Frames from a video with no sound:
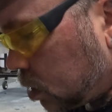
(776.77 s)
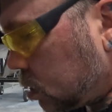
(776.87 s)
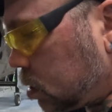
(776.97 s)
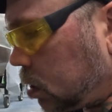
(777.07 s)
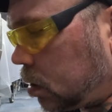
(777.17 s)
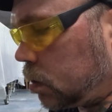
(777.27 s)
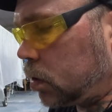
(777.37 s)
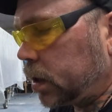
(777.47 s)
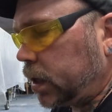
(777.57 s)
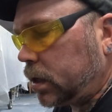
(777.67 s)
So
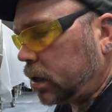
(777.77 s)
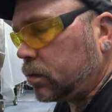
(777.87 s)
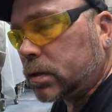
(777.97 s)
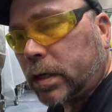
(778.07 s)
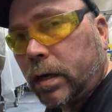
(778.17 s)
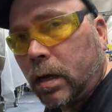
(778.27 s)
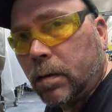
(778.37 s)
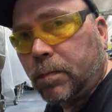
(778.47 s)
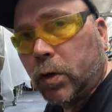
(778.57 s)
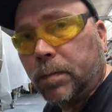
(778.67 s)
what I did was I
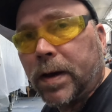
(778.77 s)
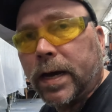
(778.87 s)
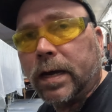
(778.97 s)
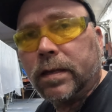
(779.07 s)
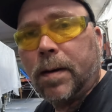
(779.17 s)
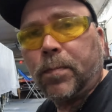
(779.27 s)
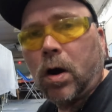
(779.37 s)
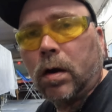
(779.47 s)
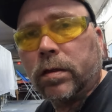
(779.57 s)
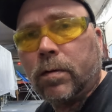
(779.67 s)
put it back on that
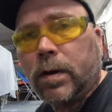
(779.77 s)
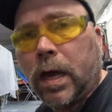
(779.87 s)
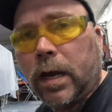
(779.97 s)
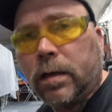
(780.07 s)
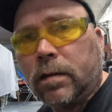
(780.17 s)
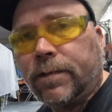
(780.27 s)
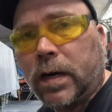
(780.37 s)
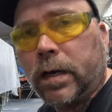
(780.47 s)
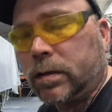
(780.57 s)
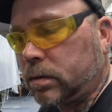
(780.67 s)
bar that we had in the
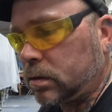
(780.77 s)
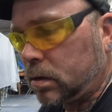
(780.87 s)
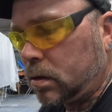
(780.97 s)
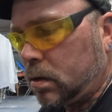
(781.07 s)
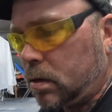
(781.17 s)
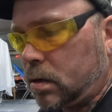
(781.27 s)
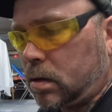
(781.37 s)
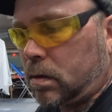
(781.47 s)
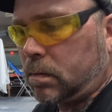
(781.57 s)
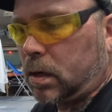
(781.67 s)
vise,
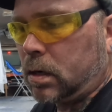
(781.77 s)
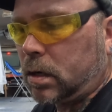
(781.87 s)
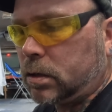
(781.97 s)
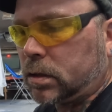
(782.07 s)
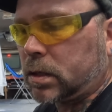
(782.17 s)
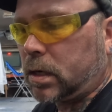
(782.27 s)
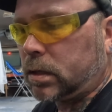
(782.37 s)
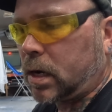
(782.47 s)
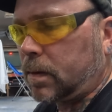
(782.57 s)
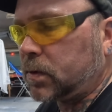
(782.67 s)
and I just kind
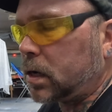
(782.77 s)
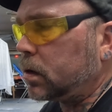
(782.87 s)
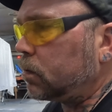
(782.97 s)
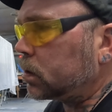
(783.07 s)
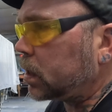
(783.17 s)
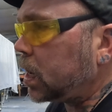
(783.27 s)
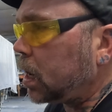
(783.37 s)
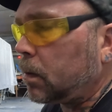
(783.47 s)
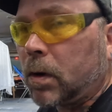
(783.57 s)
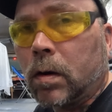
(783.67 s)
of tapped on it with a
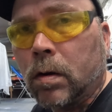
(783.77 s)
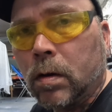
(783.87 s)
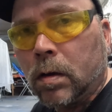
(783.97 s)
hammer.